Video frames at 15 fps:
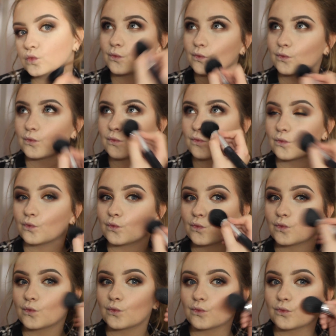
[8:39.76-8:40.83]
absolutely brilliant,
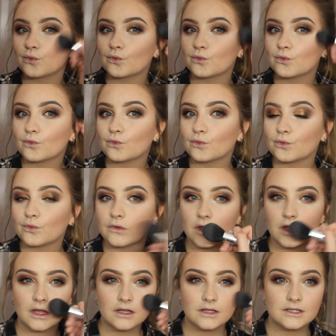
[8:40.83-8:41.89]
and
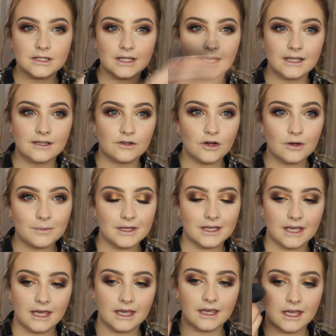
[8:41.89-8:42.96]
it just gives a really
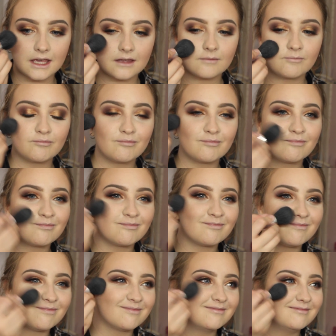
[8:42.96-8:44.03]
natural glowy
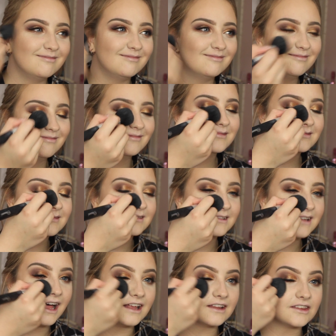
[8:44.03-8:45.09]
look. And then I also
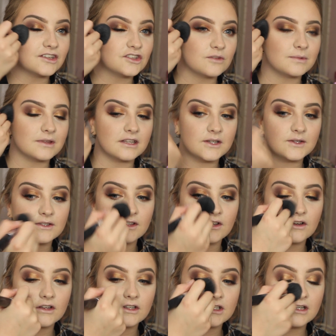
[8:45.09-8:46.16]
used a little bit of the
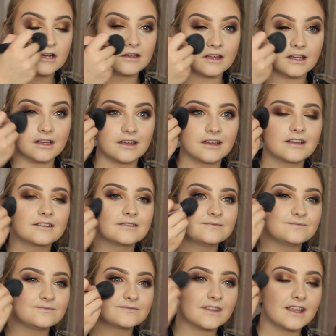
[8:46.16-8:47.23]
highlight that
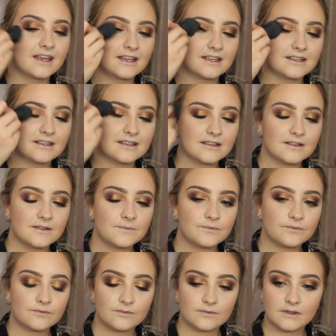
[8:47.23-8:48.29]
was in the same palette just
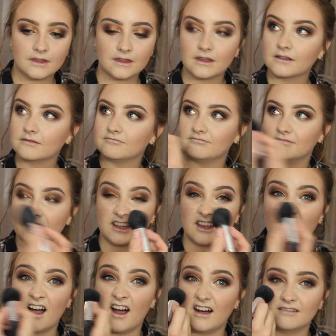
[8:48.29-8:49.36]
underneath the eyes, just to make
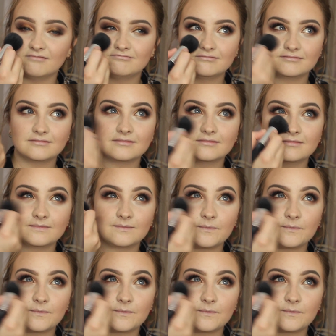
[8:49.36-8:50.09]
it even brighter.